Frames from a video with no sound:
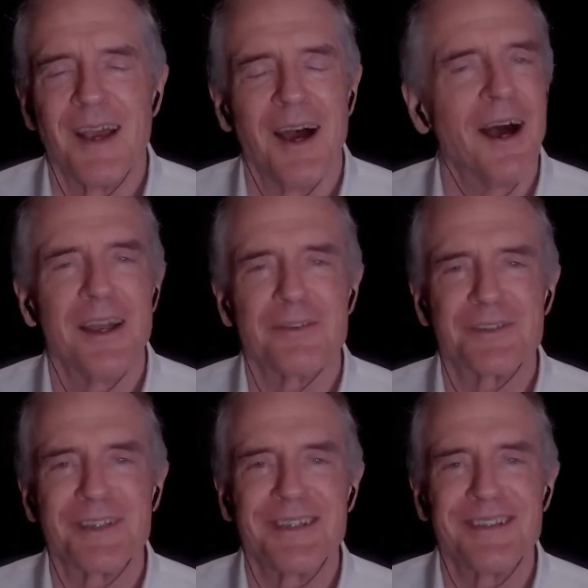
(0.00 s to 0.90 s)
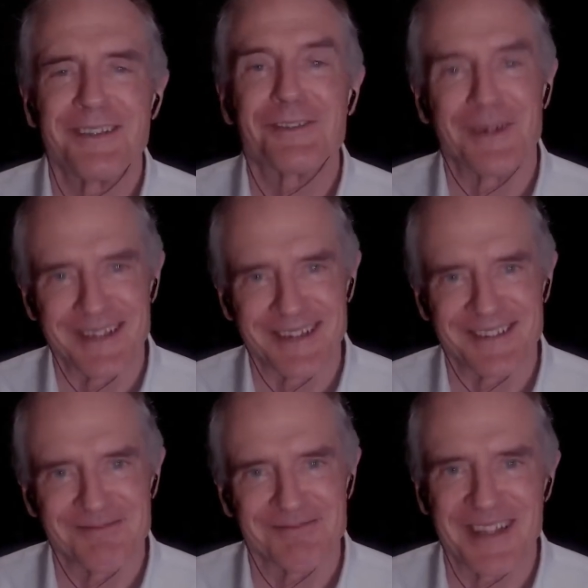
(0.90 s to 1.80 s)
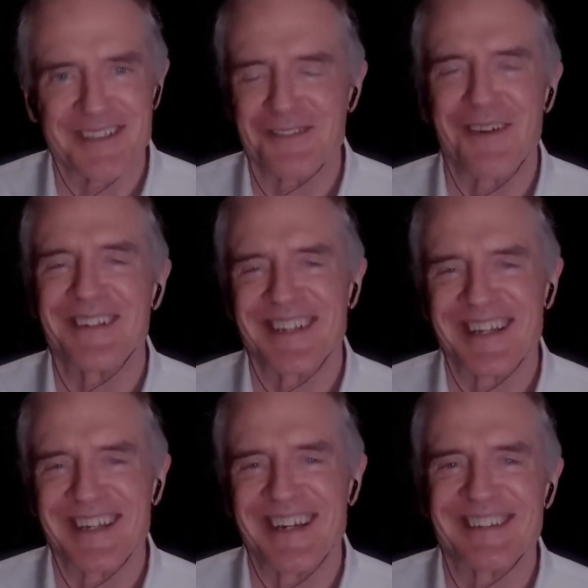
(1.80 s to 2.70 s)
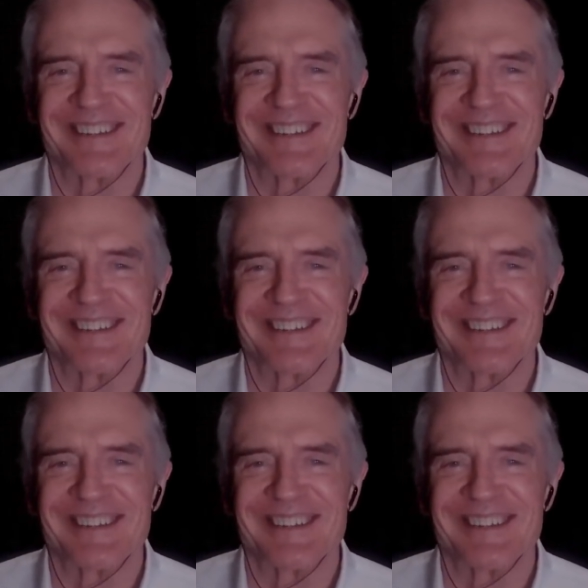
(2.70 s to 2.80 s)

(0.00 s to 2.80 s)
I have seen the trailer. That's as far as I got.